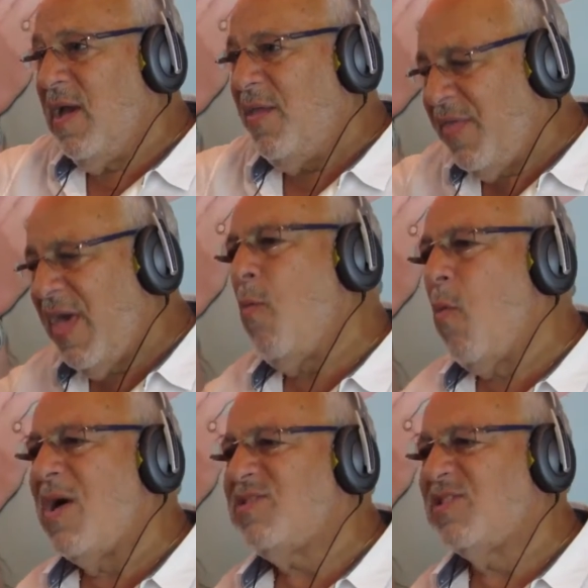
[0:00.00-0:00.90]
And they
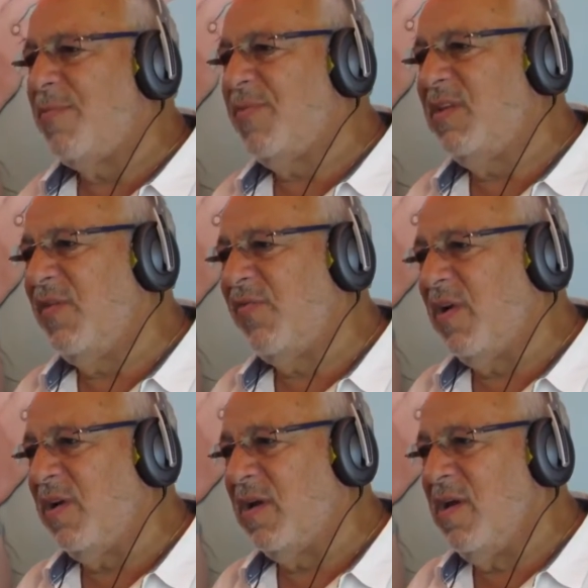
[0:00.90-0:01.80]
want something
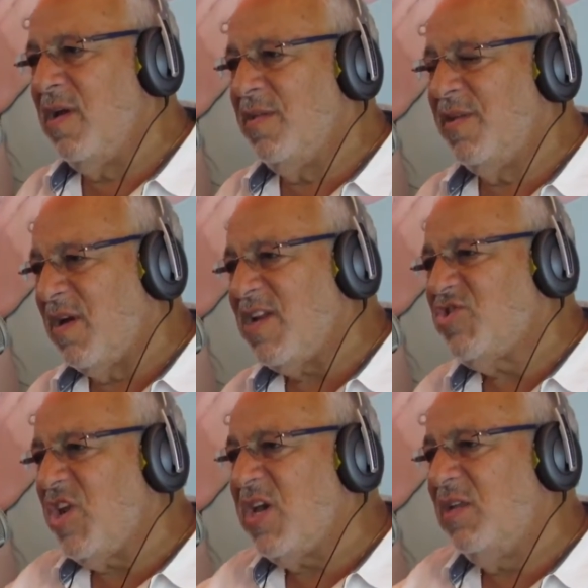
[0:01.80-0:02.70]
different. They're not
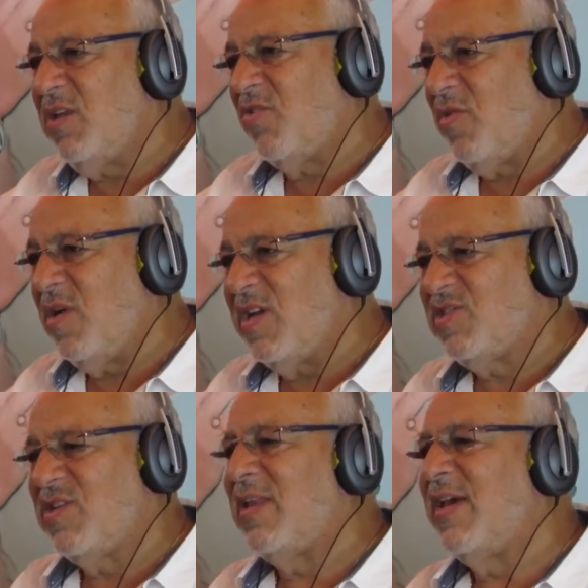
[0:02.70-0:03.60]
shaking the tree.
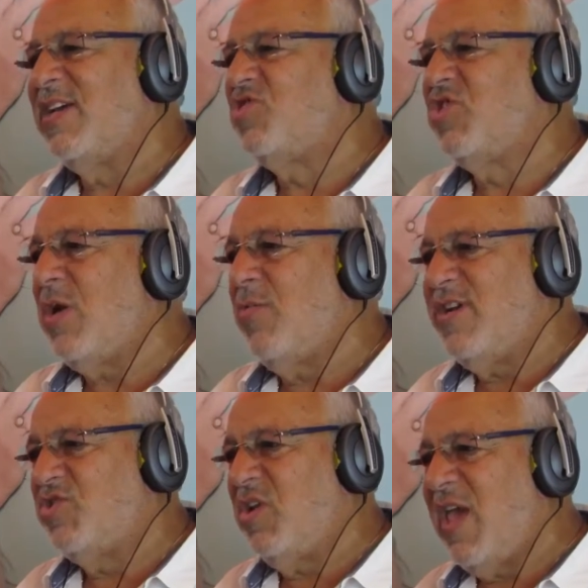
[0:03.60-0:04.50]
It's not like a
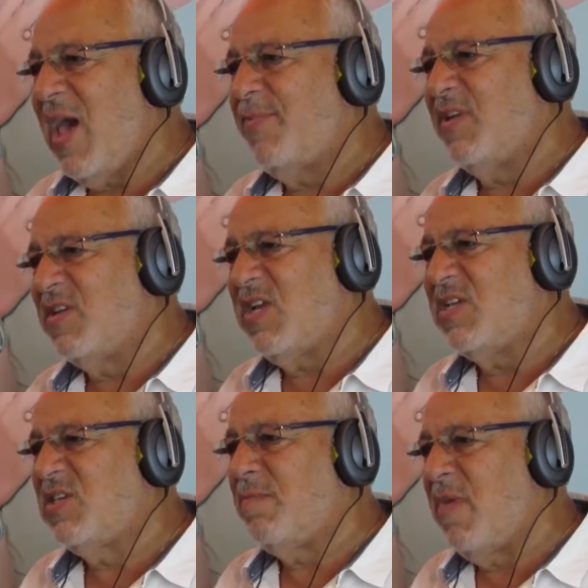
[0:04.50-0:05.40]
generation gap in the
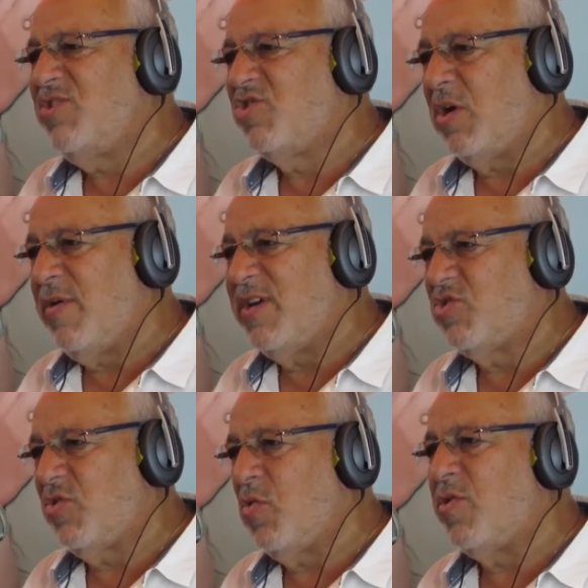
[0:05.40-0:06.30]
sense that my
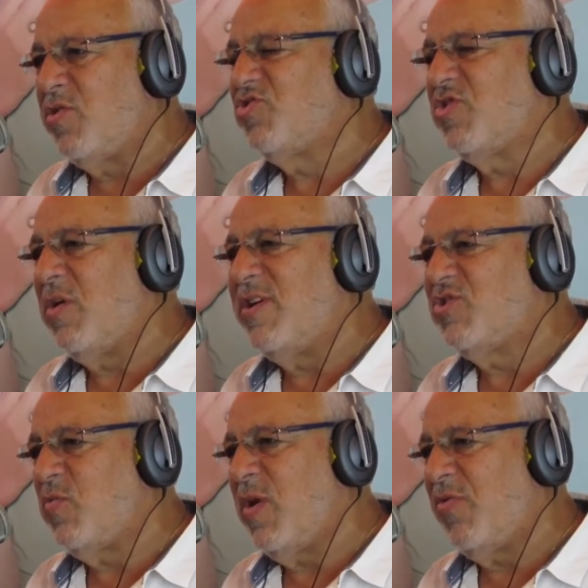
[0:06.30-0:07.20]
generation or your
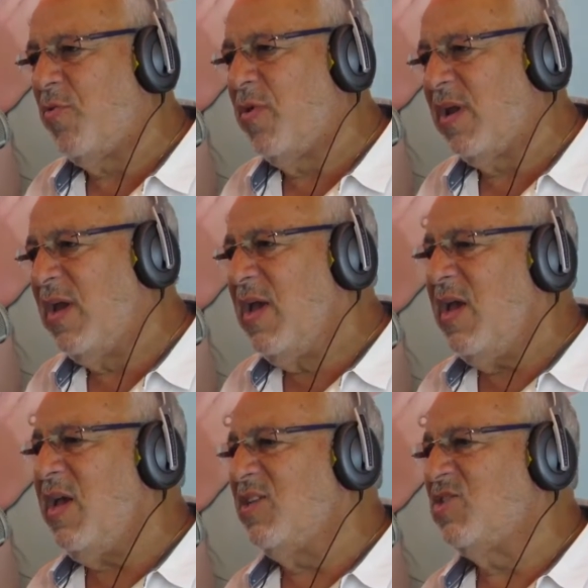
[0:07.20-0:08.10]
generation went through it.
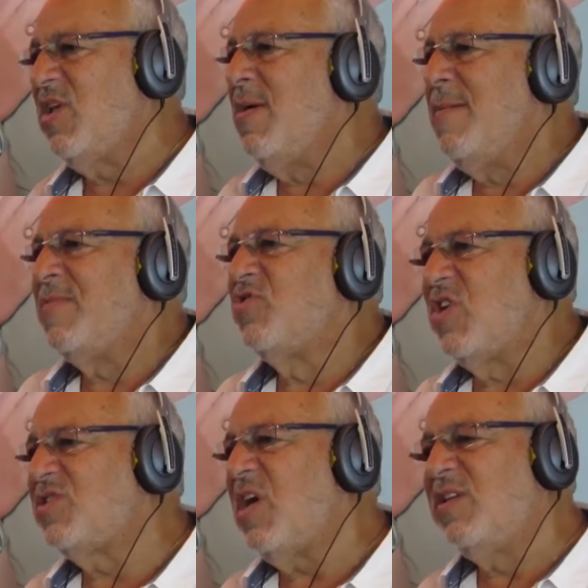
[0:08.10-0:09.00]
It's
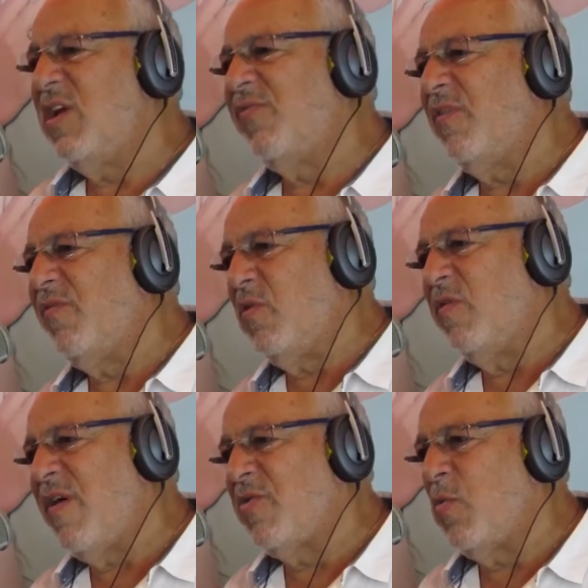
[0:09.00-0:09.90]
just a different view
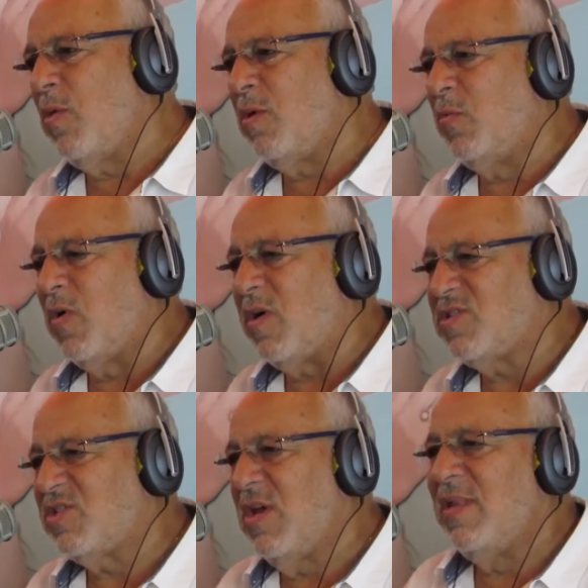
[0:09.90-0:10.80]
of how the world
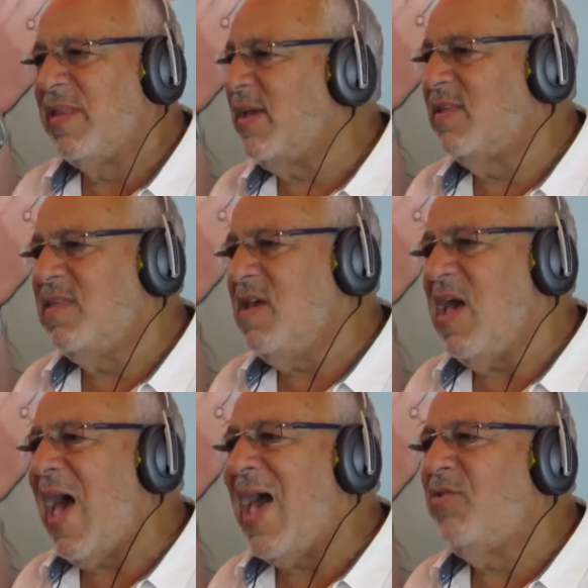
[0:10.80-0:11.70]
works. Like
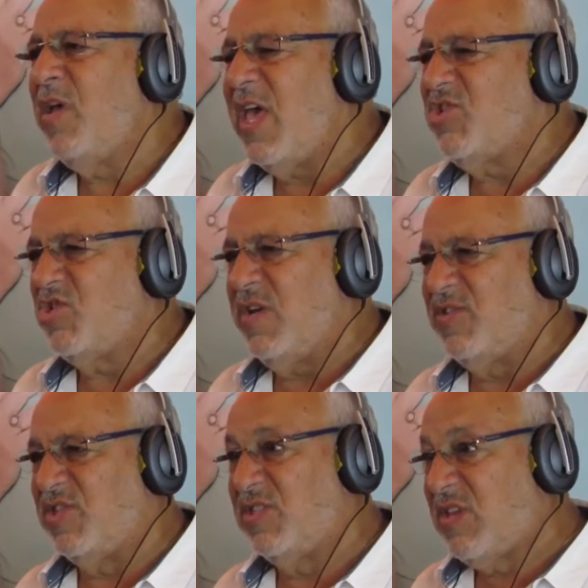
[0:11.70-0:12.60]
the aggregation of
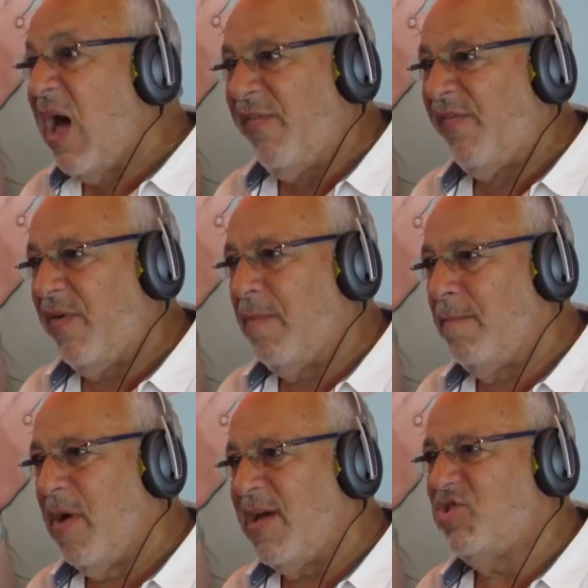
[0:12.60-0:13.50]
stuff.
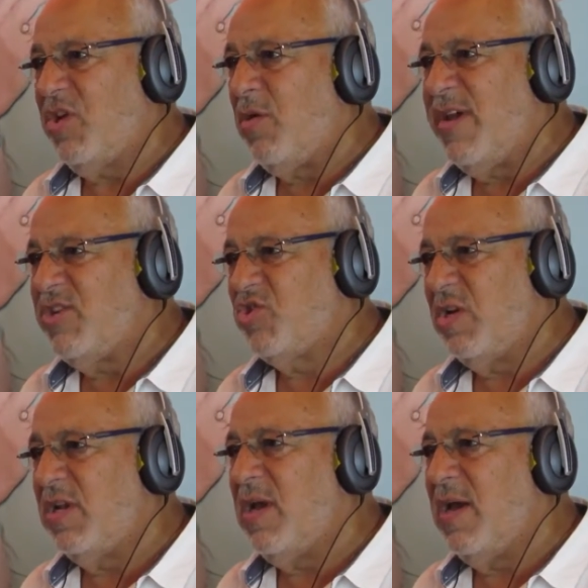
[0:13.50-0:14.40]
My
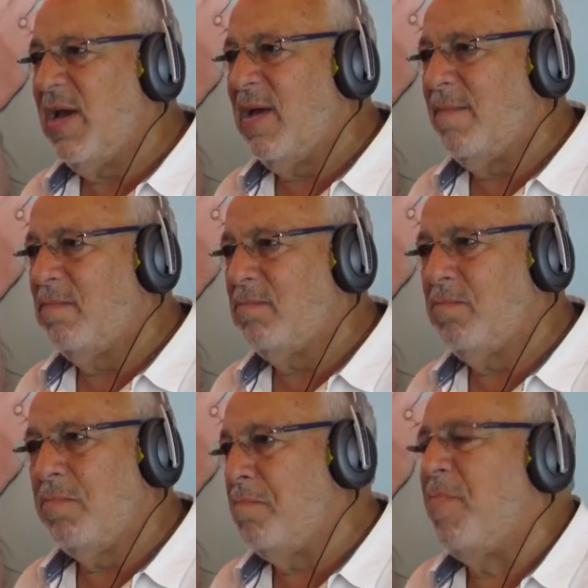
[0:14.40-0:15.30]
generation
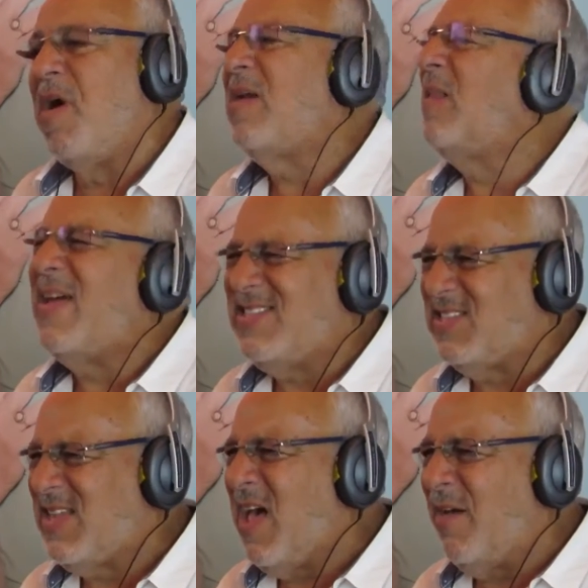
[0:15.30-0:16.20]
bought a lot of
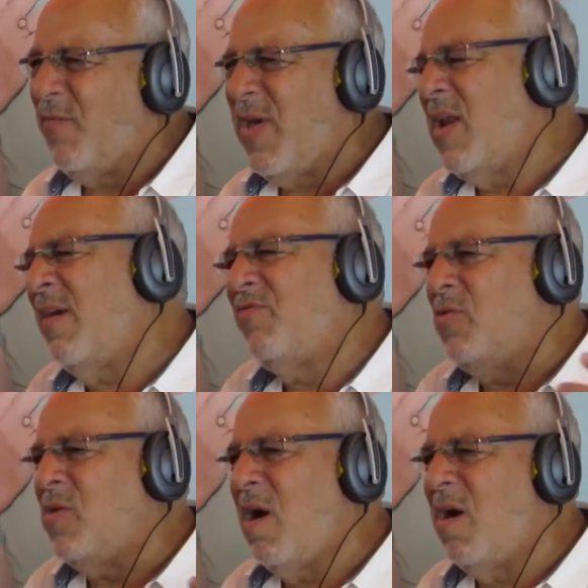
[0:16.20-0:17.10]
stuff. We had to have
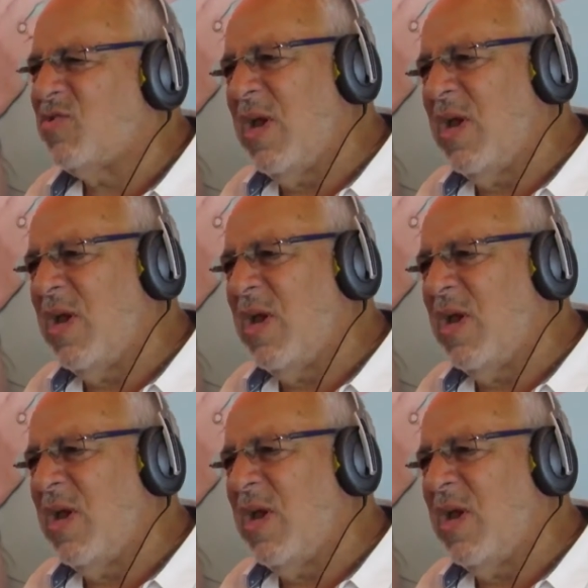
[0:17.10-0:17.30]
2 cars.